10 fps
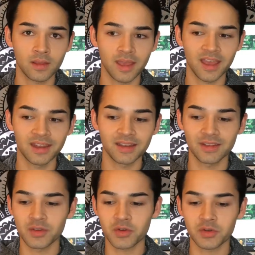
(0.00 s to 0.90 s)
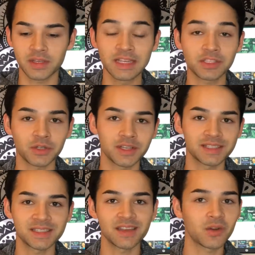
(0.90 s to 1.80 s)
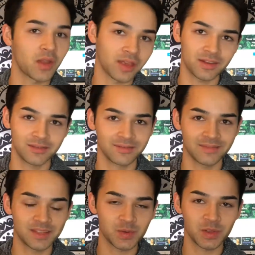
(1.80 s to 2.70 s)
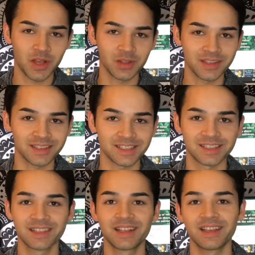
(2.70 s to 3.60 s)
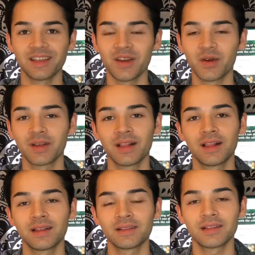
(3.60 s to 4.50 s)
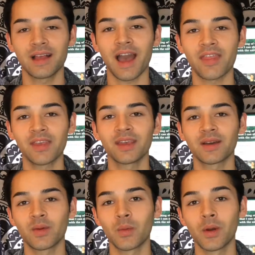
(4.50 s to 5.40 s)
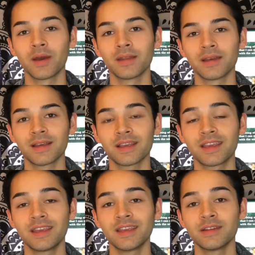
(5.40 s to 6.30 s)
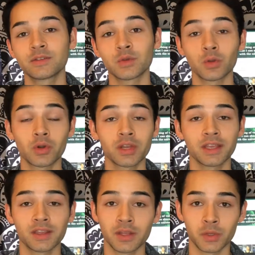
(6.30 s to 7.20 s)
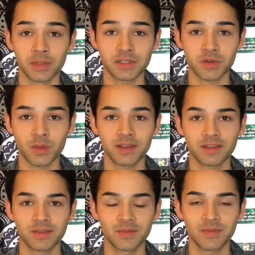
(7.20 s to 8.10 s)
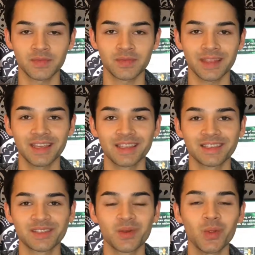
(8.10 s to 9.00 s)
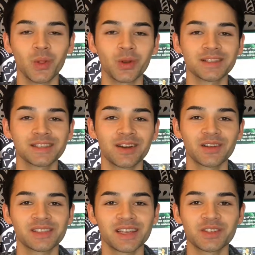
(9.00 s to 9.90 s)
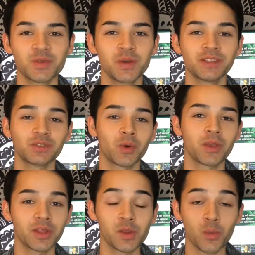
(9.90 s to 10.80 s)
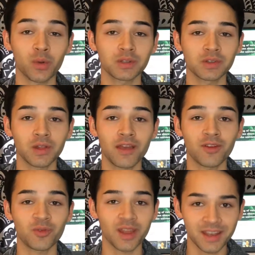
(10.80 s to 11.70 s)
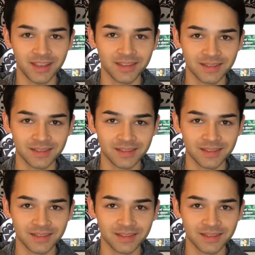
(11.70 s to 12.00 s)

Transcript: And your teacher is the internet. That's really all it is, you know? I think one key to learning a new instrument is to learn songs that you enjoy in your personal life already.